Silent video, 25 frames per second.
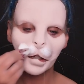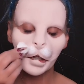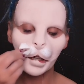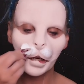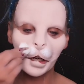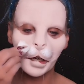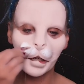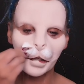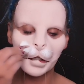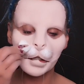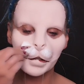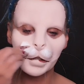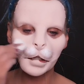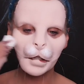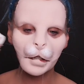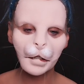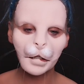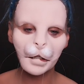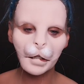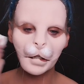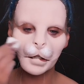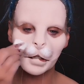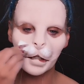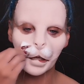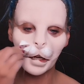And
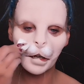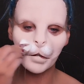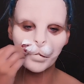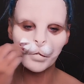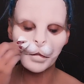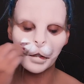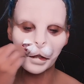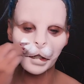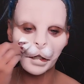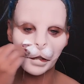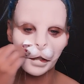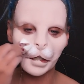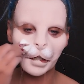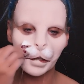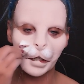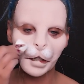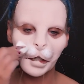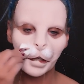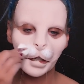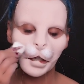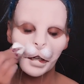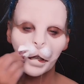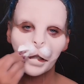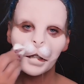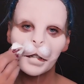just tapping.
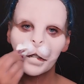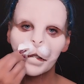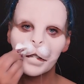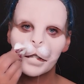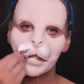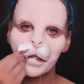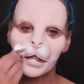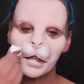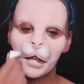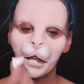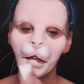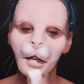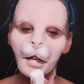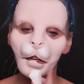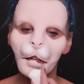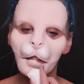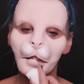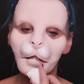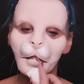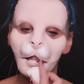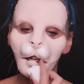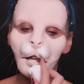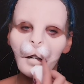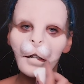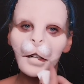You see
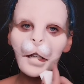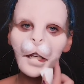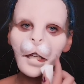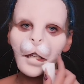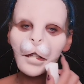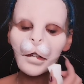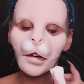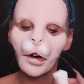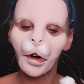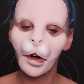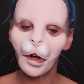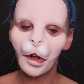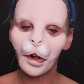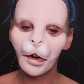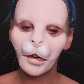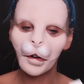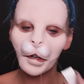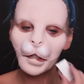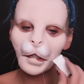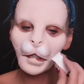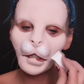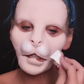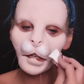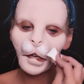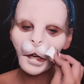there is
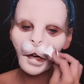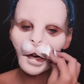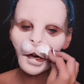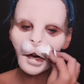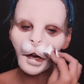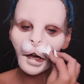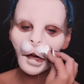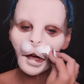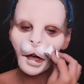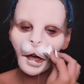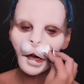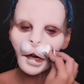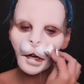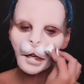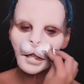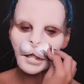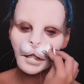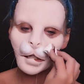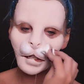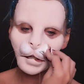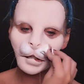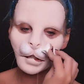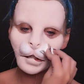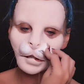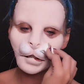already
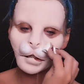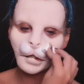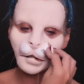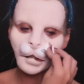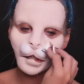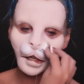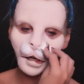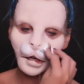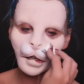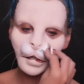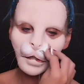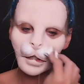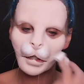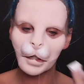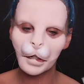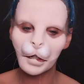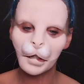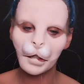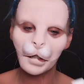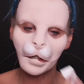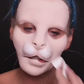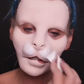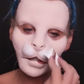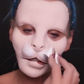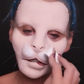excellent
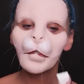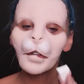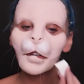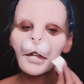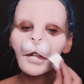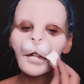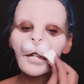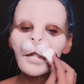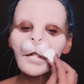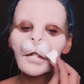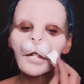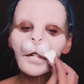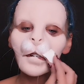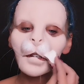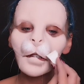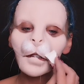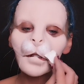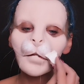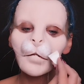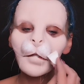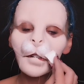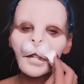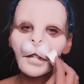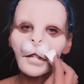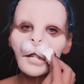texture. It's a
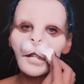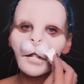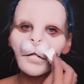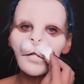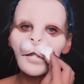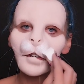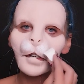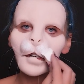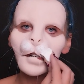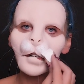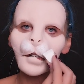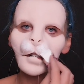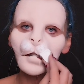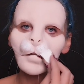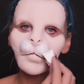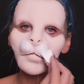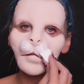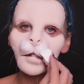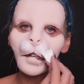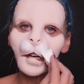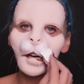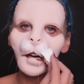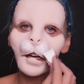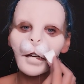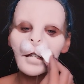little bit difficult
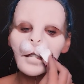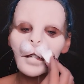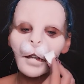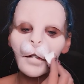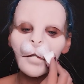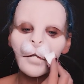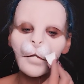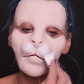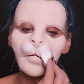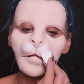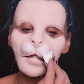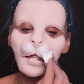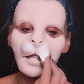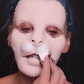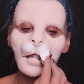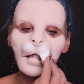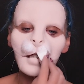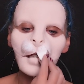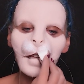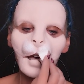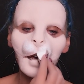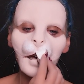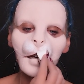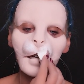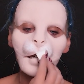because of
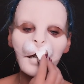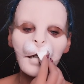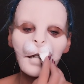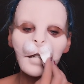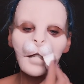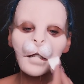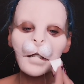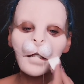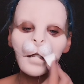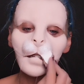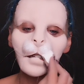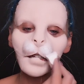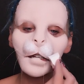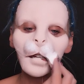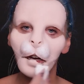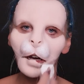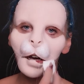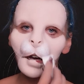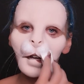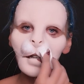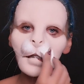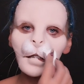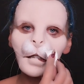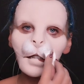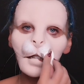mustaches.
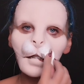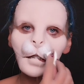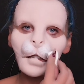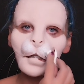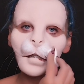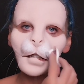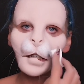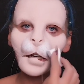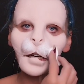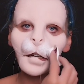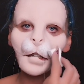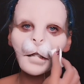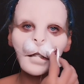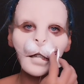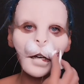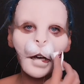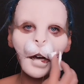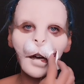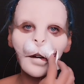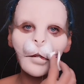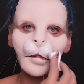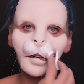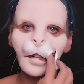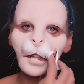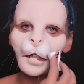Until the end
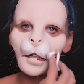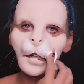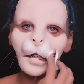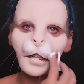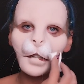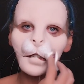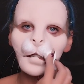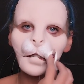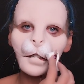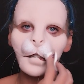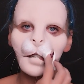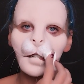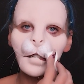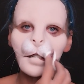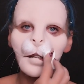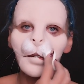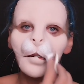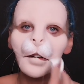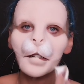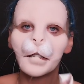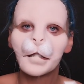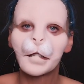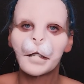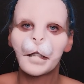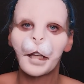I will eat these
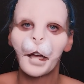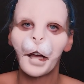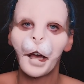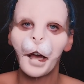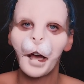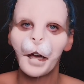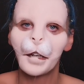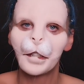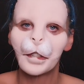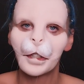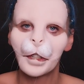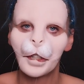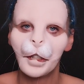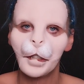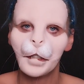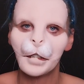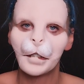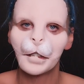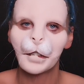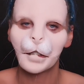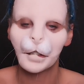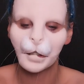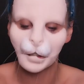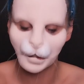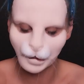
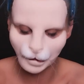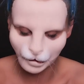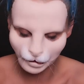mustaches.